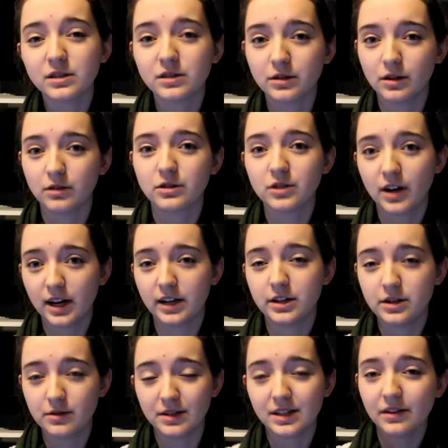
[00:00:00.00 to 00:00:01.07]
so don't try to
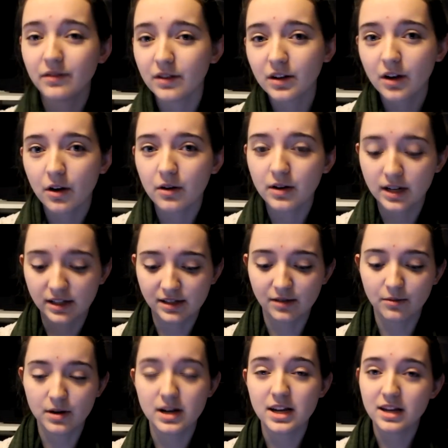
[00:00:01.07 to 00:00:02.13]
do a different code. It's
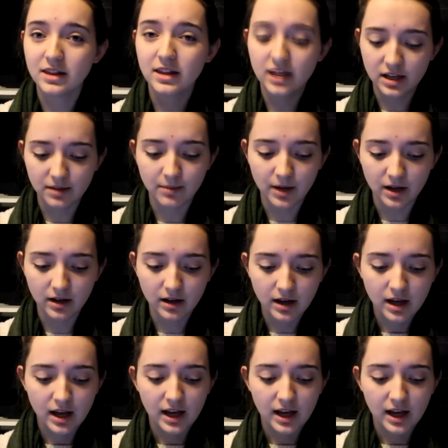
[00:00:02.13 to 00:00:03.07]
the one in the email.